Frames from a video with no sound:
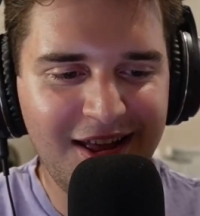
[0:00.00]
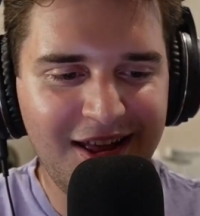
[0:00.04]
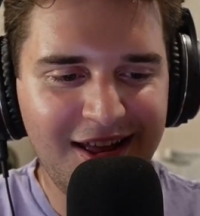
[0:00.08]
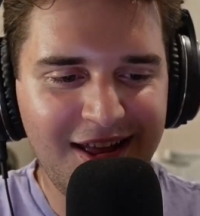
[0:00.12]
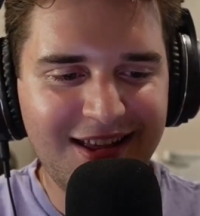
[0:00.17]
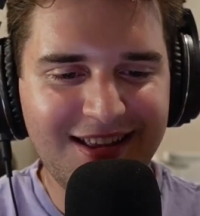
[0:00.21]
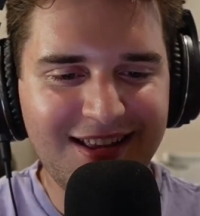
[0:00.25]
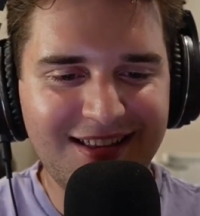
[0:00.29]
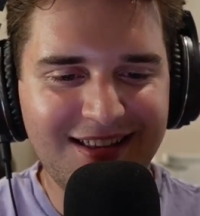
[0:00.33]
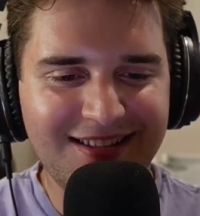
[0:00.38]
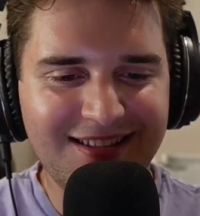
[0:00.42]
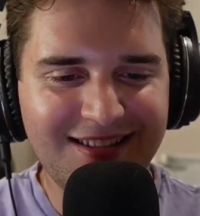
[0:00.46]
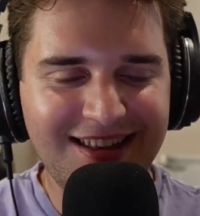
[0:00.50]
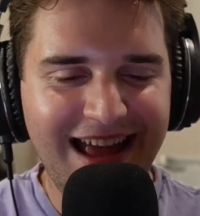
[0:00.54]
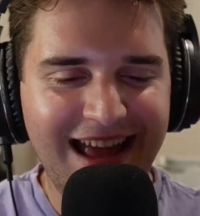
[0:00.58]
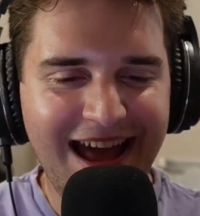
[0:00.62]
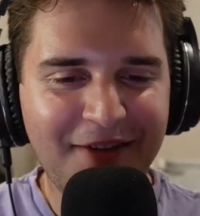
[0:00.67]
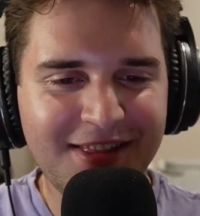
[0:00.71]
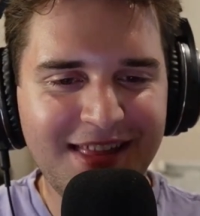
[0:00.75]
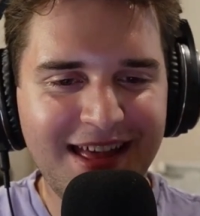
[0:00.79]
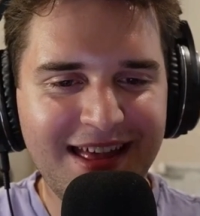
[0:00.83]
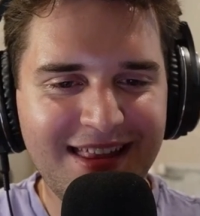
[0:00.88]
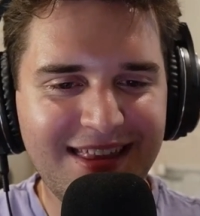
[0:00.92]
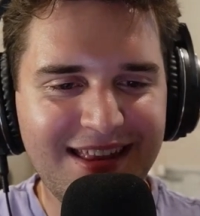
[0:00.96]
Because like
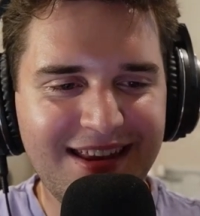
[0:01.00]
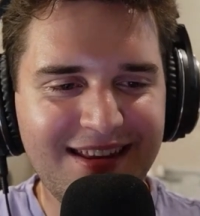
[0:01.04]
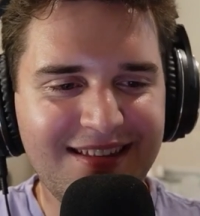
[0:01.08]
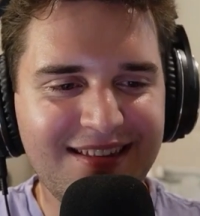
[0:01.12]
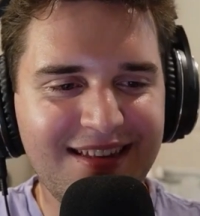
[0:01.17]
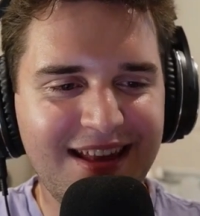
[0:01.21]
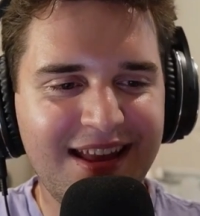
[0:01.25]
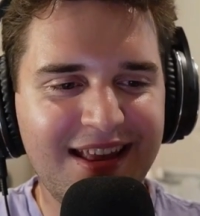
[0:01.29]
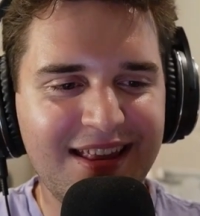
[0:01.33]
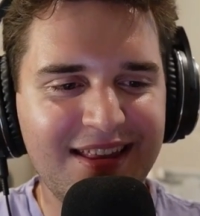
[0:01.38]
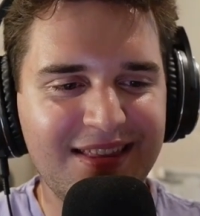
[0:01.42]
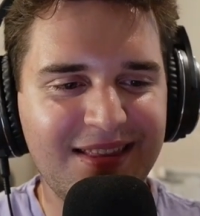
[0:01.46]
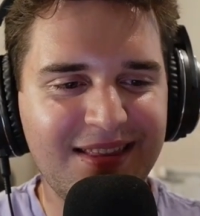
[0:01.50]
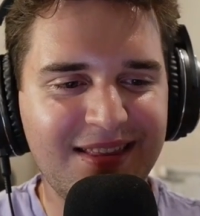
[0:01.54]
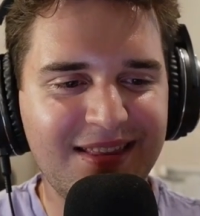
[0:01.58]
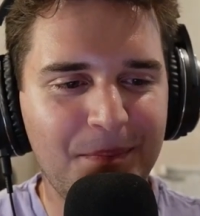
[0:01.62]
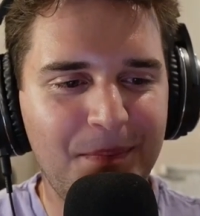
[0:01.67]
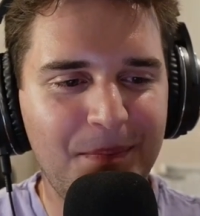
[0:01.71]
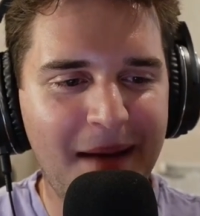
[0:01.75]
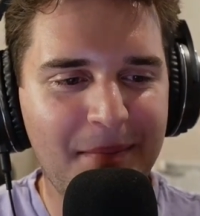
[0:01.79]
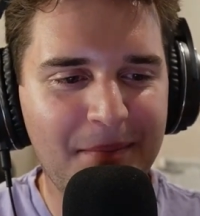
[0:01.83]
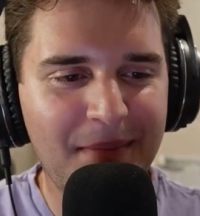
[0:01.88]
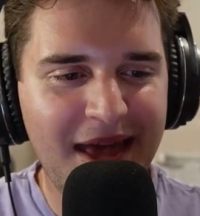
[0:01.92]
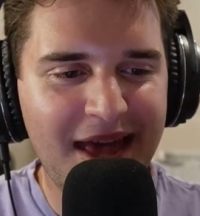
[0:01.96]
after that, then it's like the
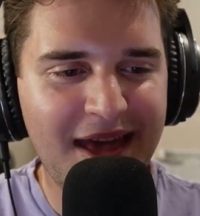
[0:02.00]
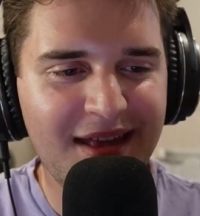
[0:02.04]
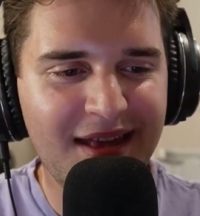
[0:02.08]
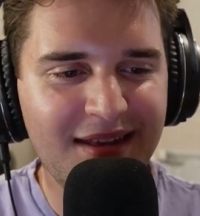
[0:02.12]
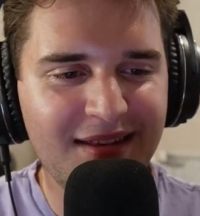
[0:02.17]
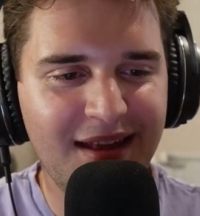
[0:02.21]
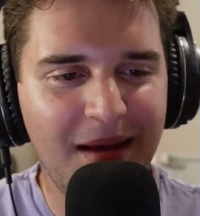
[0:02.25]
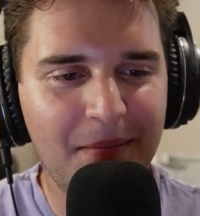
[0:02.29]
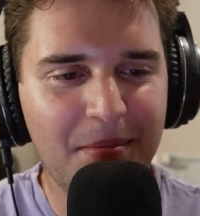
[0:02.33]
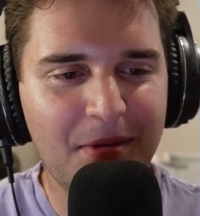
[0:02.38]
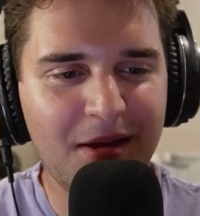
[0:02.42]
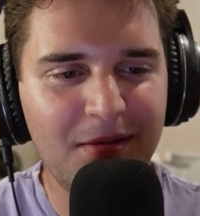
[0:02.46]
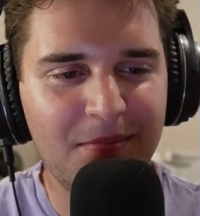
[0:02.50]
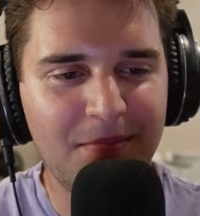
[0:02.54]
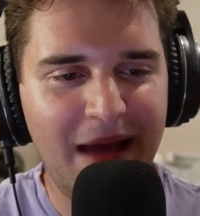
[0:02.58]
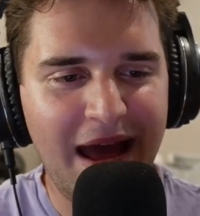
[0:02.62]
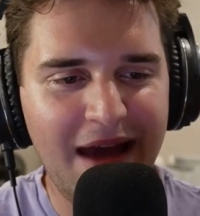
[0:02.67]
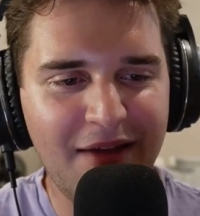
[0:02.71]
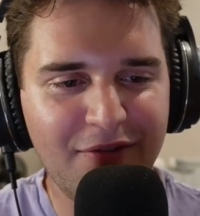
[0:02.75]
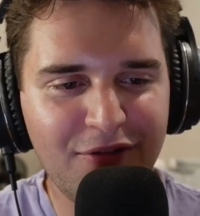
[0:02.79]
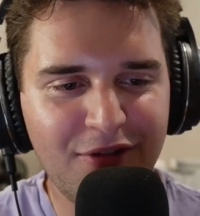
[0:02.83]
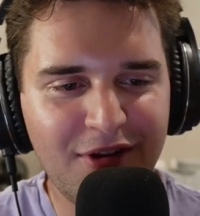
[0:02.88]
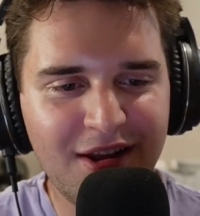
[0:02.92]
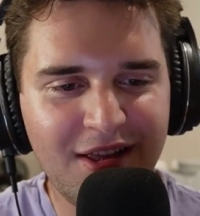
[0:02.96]
Batman, Top Gun
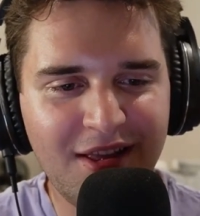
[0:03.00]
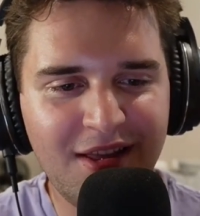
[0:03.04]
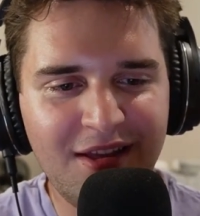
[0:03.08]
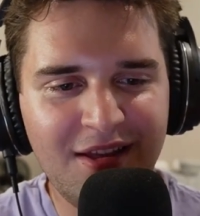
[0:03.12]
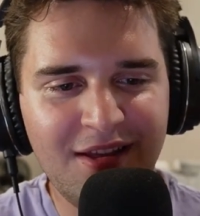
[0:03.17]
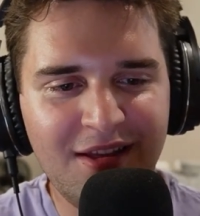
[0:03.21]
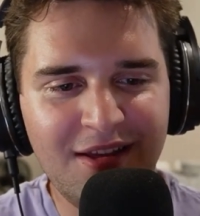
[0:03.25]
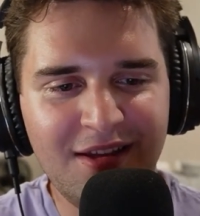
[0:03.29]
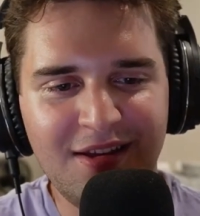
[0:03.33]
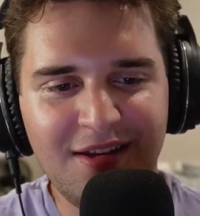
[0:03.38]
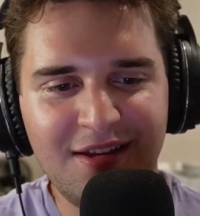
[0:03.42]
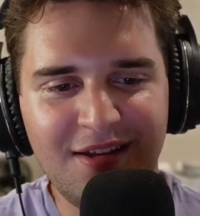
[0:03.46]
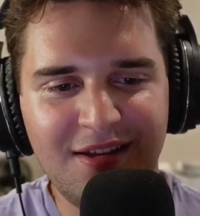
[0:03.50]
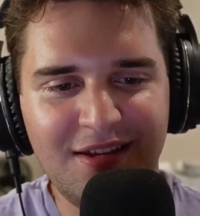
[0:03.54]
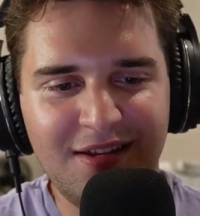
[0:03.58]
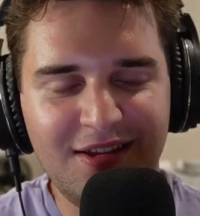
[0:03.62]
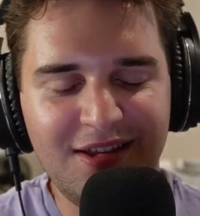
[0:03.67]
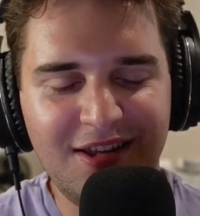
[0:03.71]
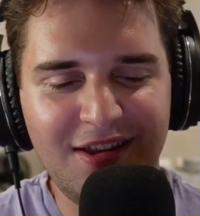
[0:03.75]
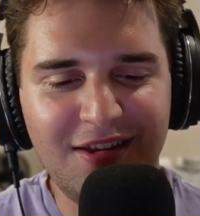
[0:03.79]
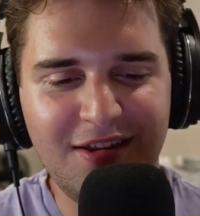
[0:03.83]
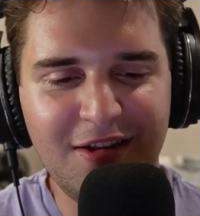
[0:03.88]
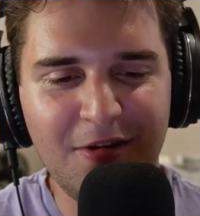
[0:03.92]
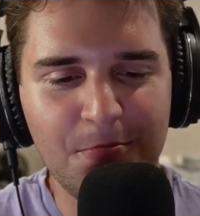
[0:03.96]
Maverick,
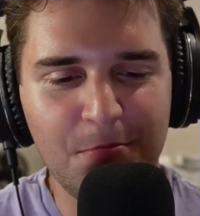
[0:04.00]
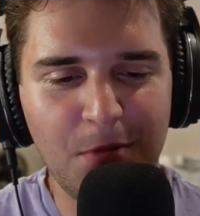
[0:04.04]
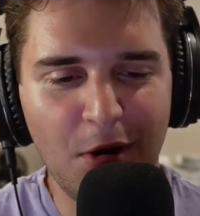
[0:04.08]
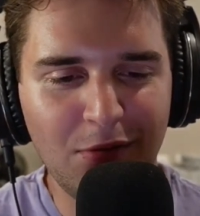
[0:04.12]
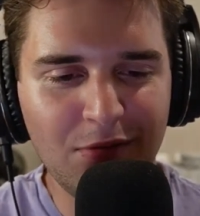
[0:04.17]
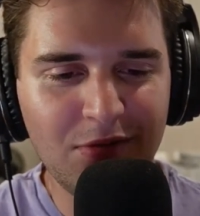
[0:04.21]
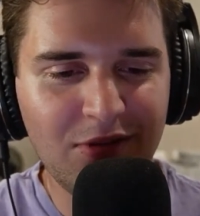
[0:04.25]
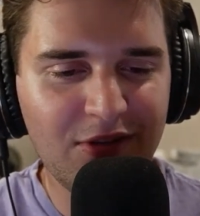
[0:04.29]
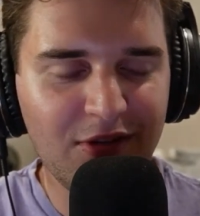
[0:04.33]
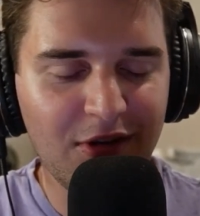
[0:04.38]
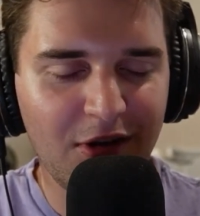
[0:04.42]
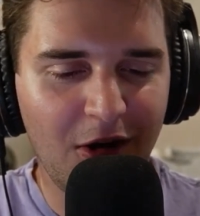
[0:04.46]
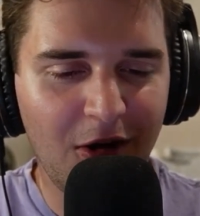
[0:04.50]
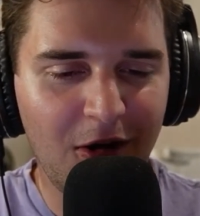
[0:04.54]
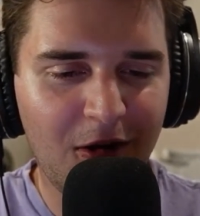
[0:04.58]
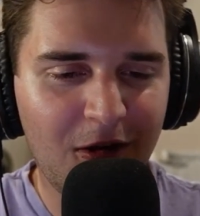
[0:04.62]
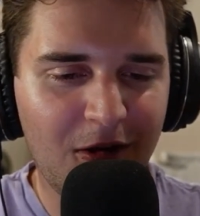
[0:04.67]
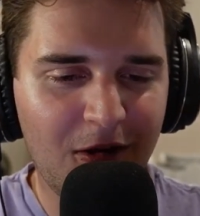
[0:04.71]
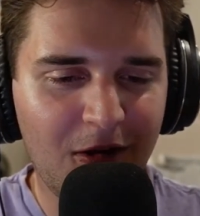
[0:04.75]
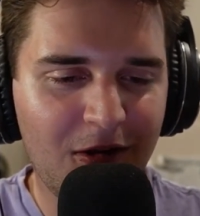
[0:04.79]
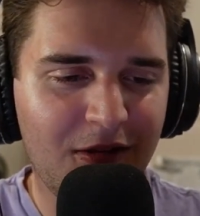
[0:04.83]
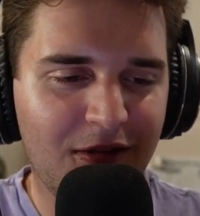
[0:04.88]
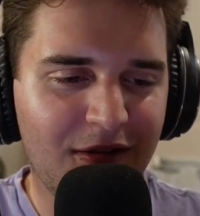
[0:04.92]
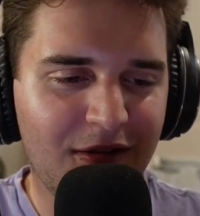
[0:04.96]
Bones and All.